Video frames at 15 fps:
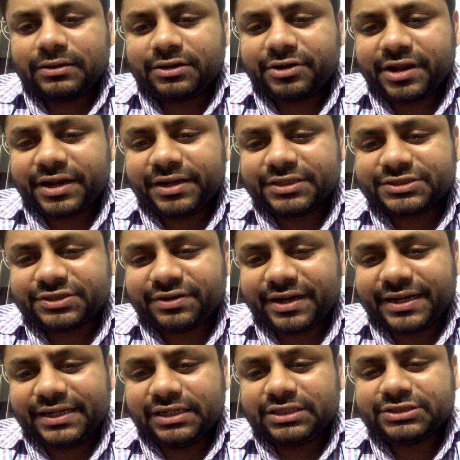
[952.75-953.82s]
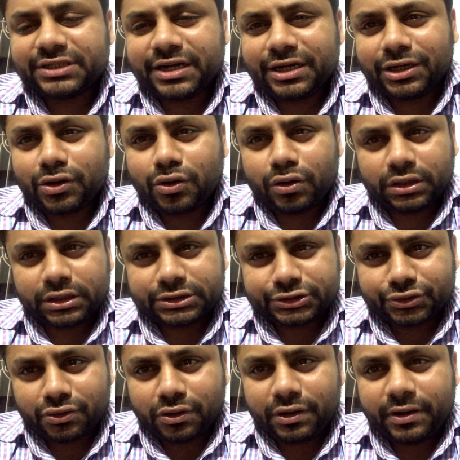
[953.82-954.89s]
triglycerides and
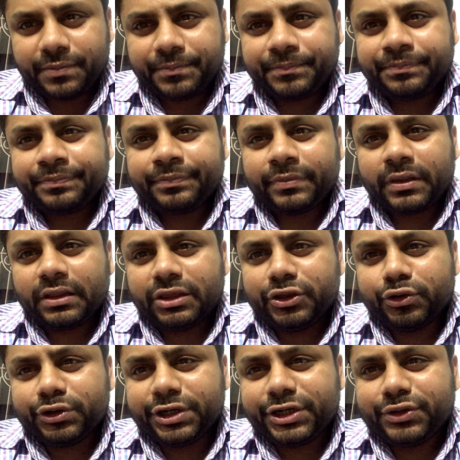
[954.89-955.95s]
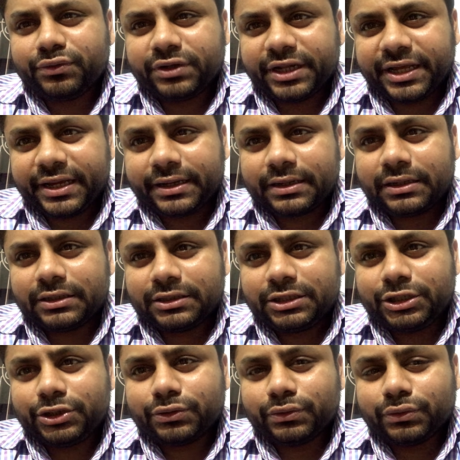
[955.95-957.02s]
cholesterol. You need to take
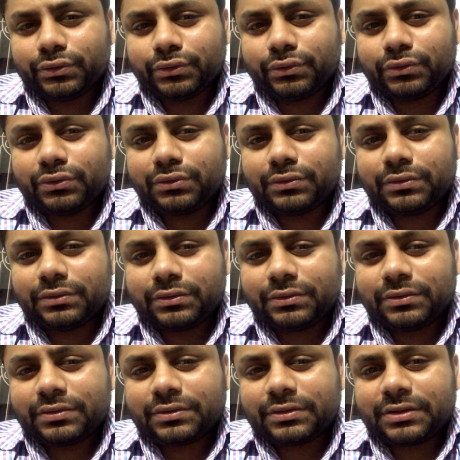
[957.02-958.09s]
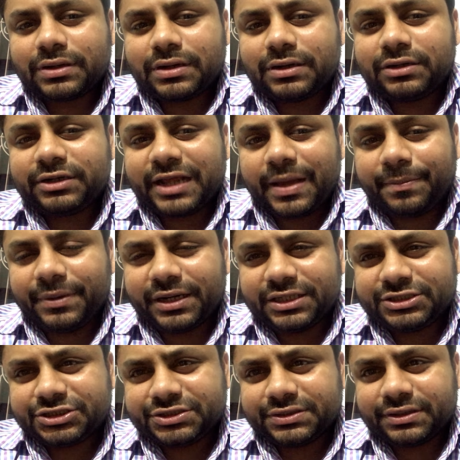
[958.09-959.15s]
two
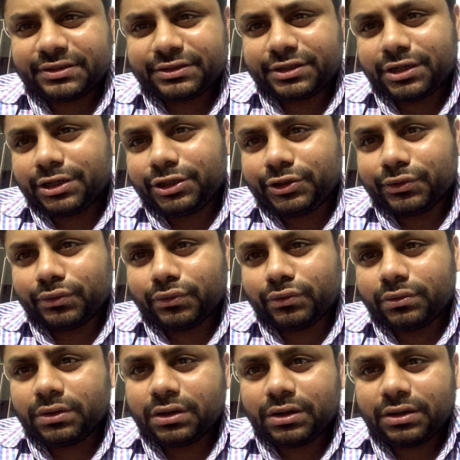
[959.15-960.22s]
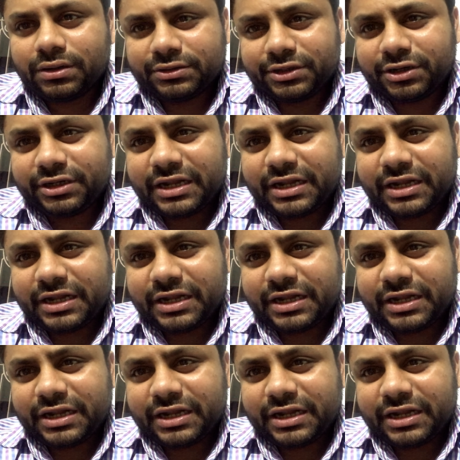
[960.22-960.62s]
tablets. There are